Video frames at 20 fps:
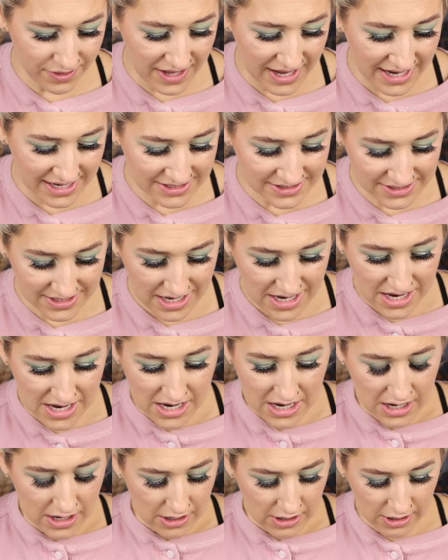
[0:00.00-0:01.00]
things
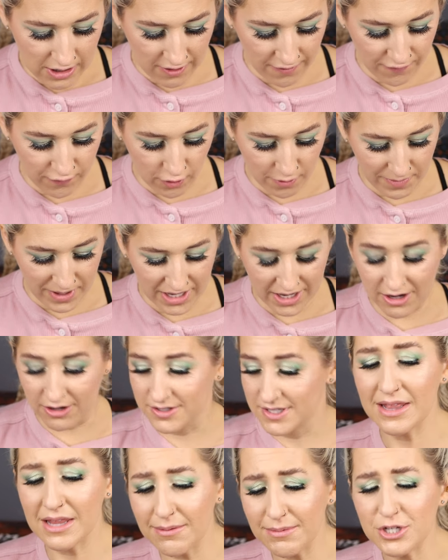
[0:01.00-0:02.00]
for my
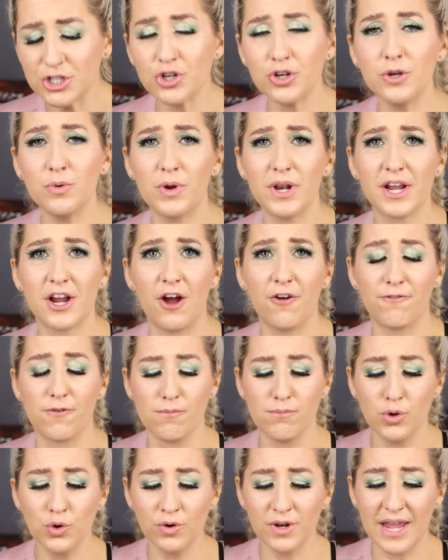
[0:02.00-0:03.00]
nails. And let me show you what I got from
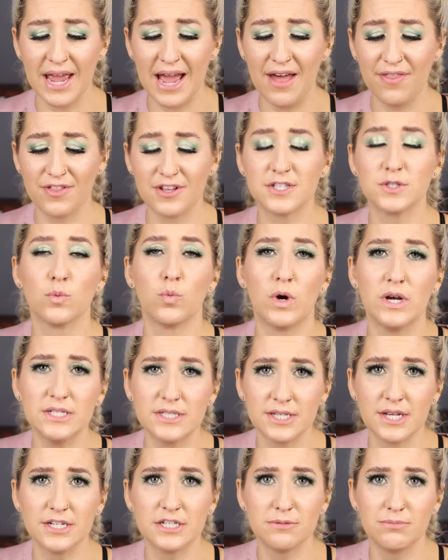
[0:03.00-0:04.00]
Mooncat. This was
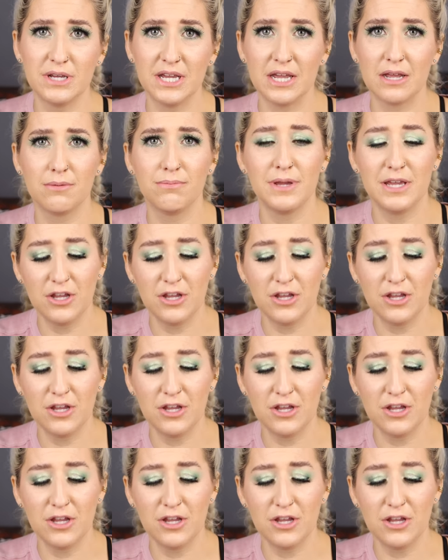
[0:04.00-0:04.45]
sent to me in